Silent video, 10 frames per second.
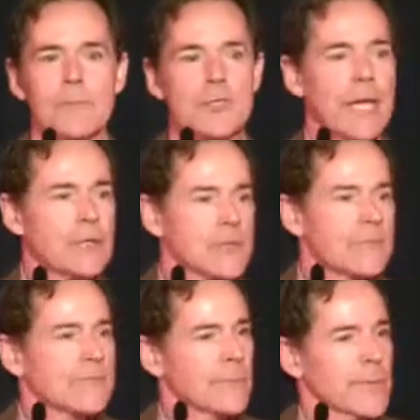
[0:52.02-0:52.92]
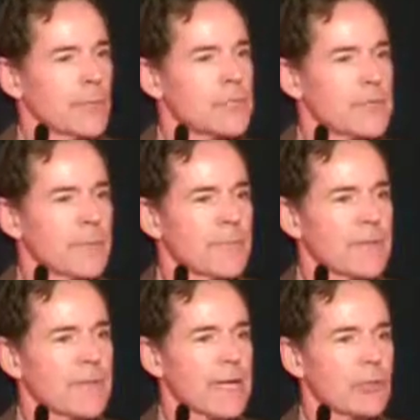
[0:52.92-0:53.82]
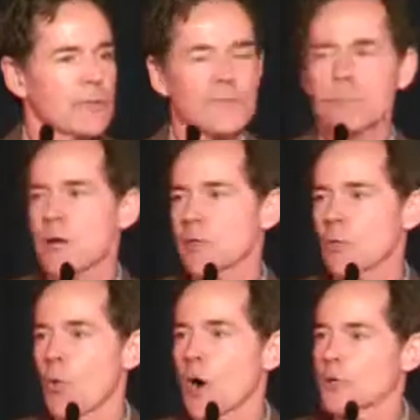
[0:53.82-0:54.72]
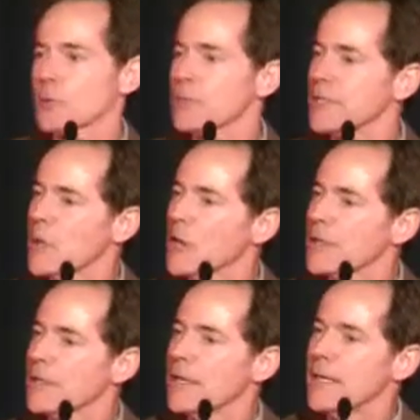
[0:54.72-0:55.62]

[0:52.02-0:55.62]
changed it for me was something that I learned from Dr. Walker early on.